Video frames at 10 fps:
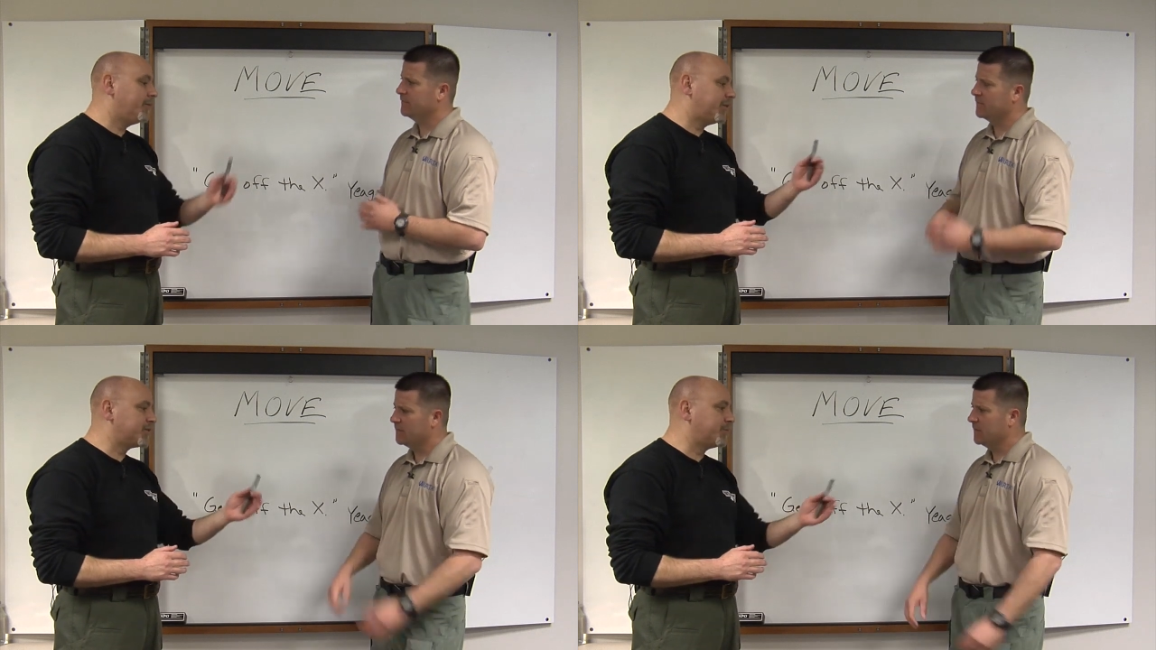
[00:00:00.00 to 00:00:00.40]

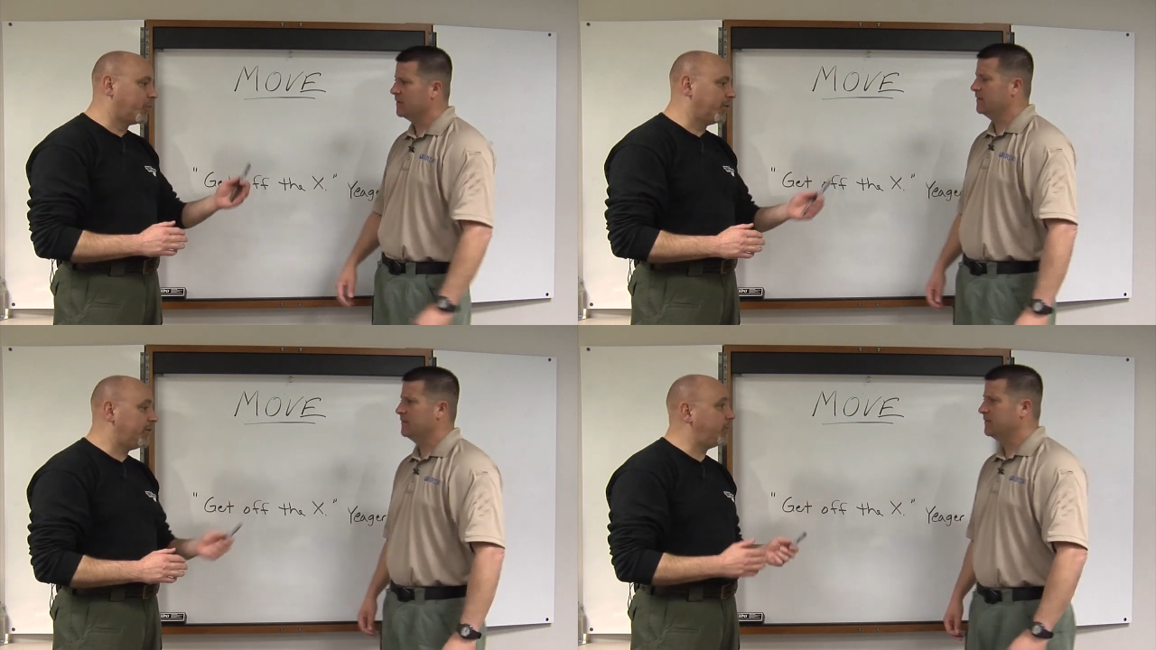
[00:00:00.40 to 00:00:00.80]
Speaker 1: But it's
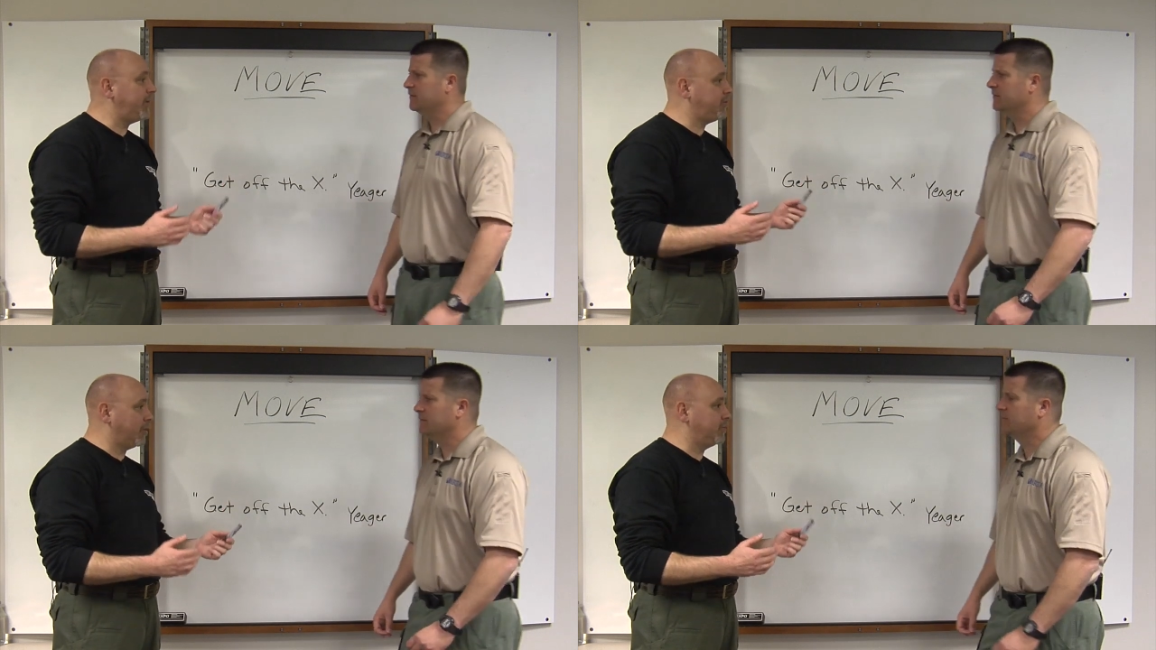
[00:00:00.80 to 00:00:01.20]
important that we
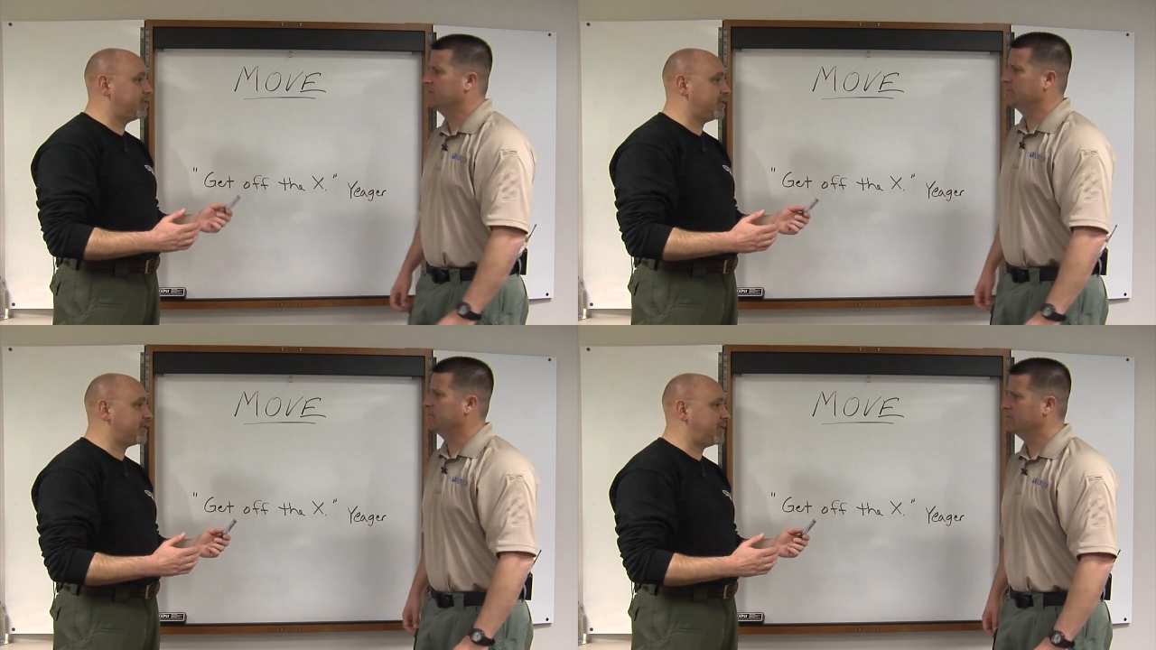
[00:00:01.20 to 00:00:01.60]
don't
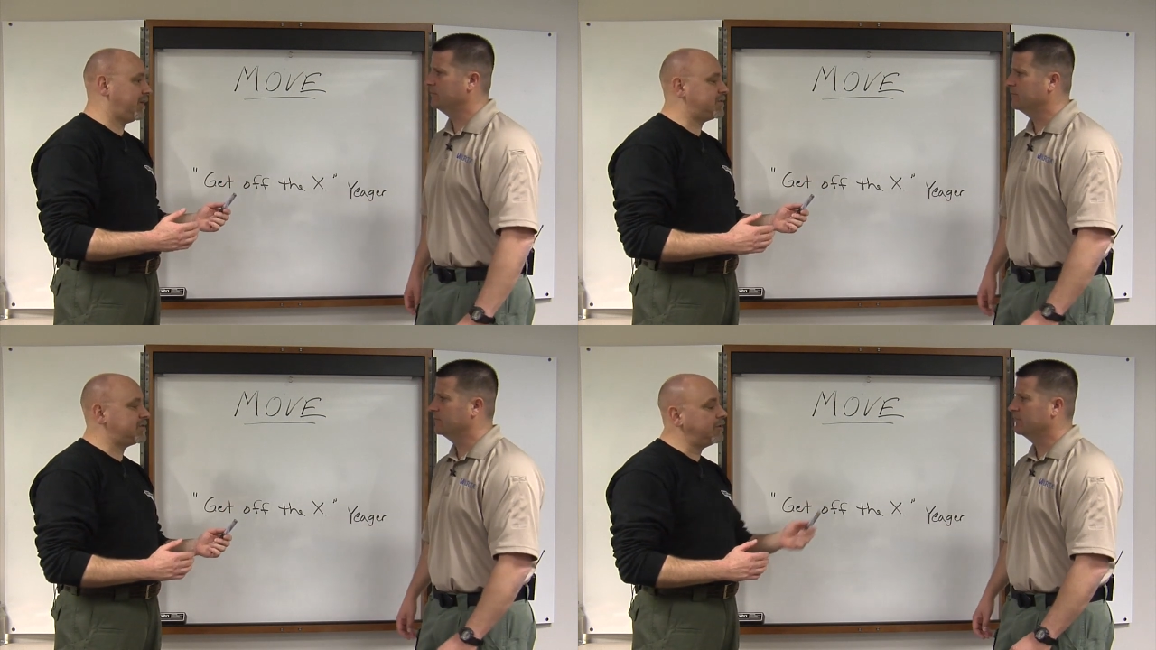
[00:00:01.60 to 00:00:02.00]
just
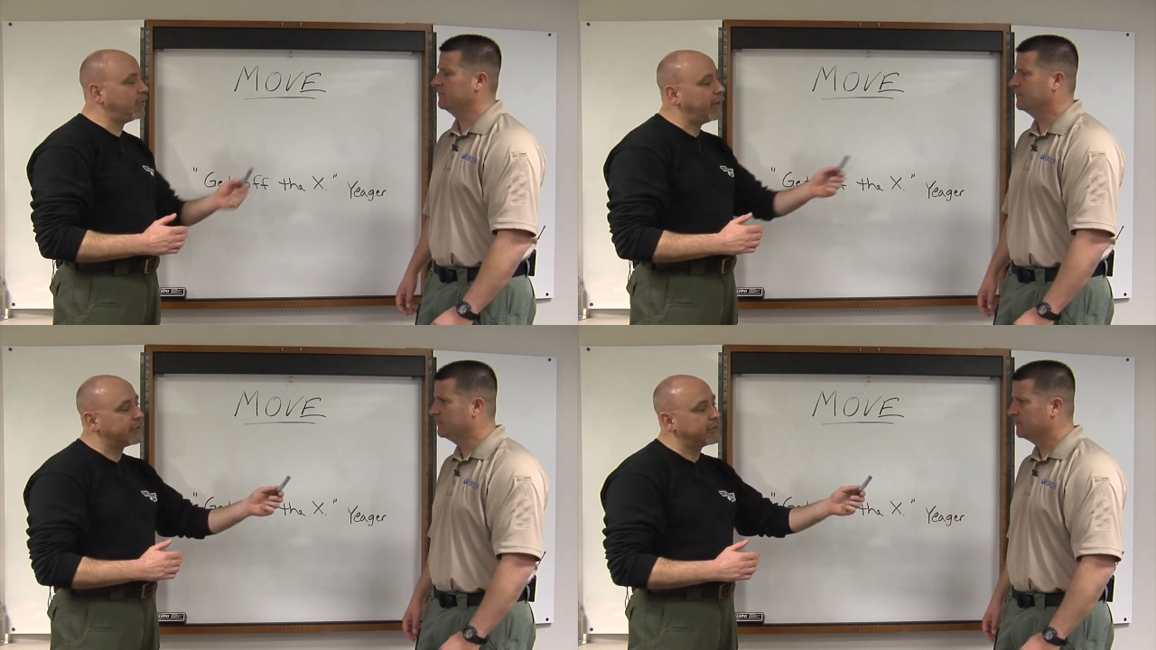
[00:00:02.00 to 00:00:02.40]
stand still,
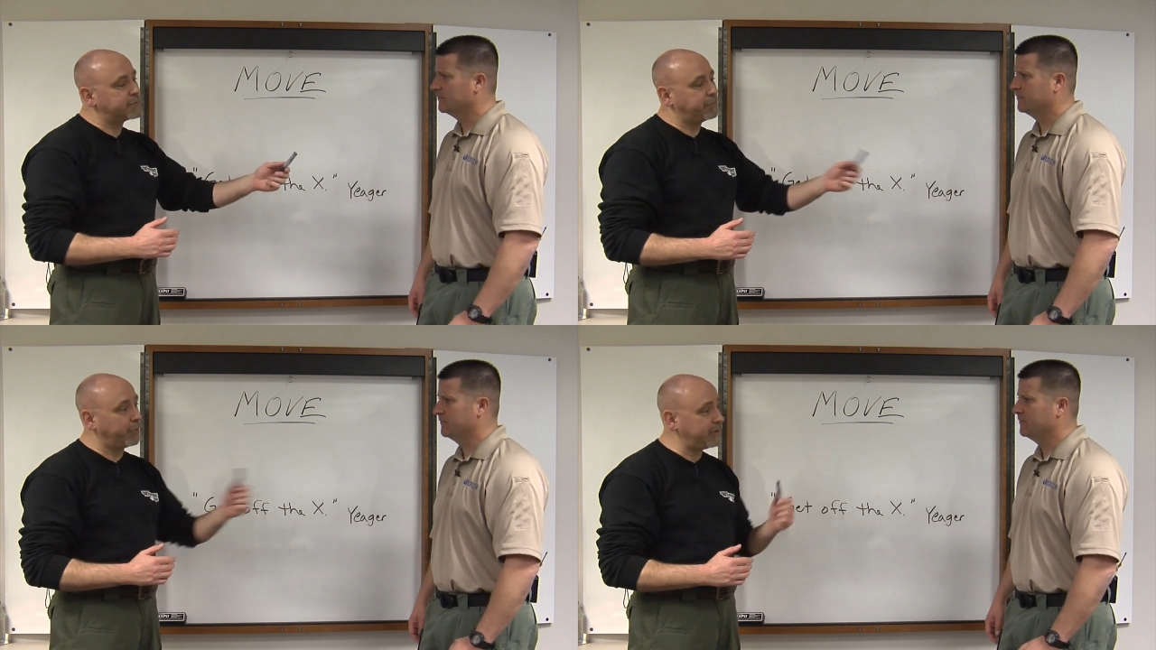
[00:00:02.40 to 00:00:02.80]
whether it's
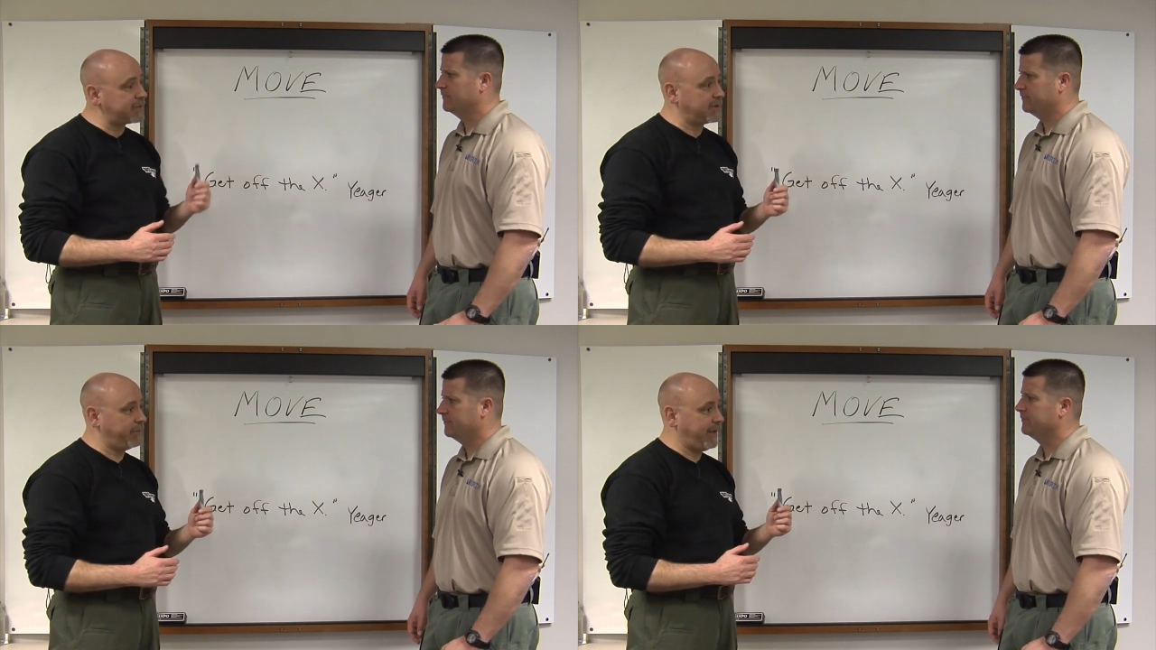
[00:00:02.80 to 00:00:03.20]

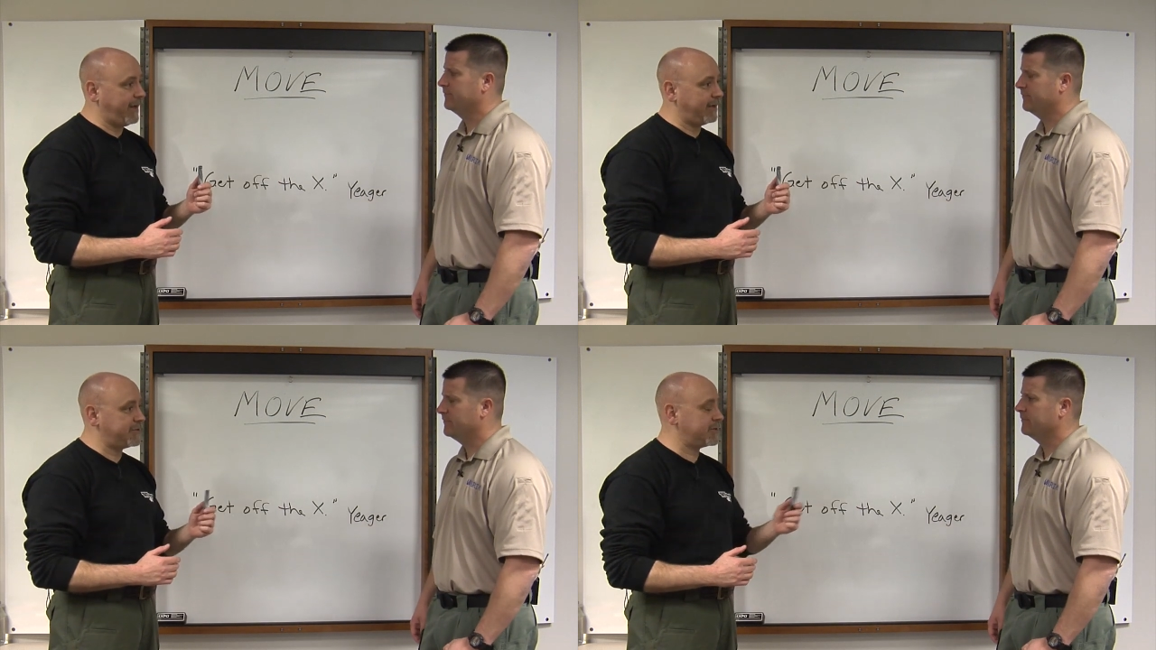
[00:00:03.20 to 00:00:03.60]
bullets coming
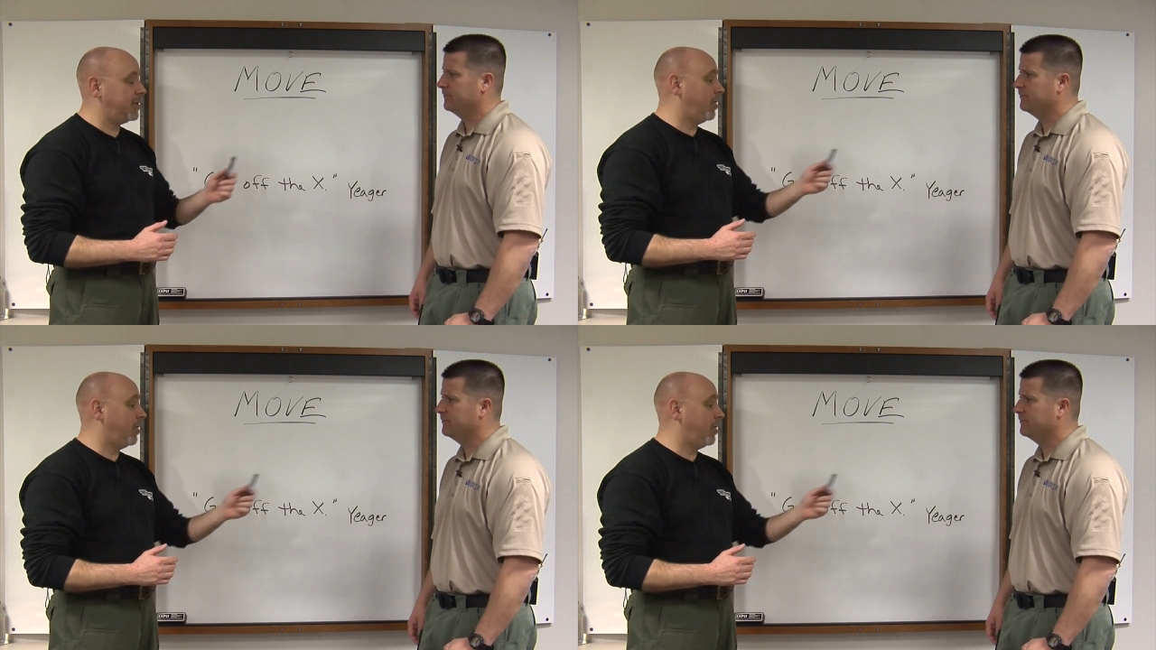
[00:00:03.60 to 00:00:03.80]
at us,